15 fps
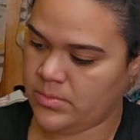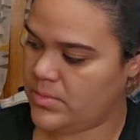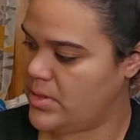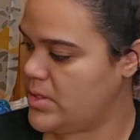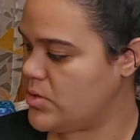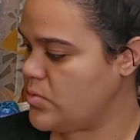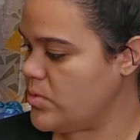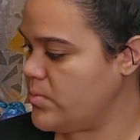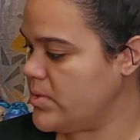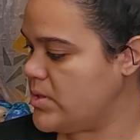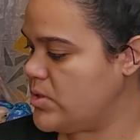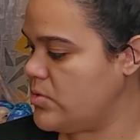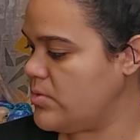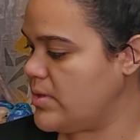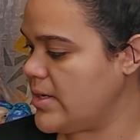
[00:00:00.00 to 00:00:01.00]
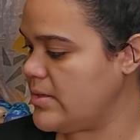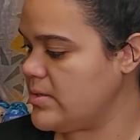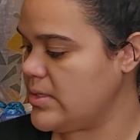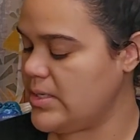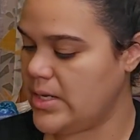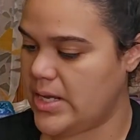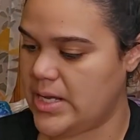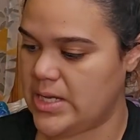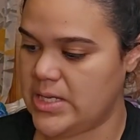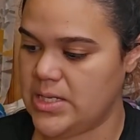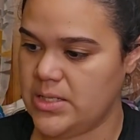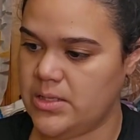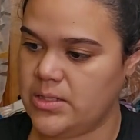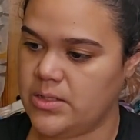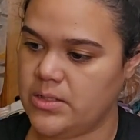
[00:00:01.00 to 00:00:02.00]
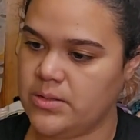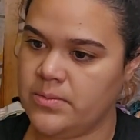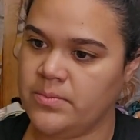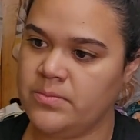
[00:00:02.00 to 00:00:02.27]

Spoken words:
This one was 2008.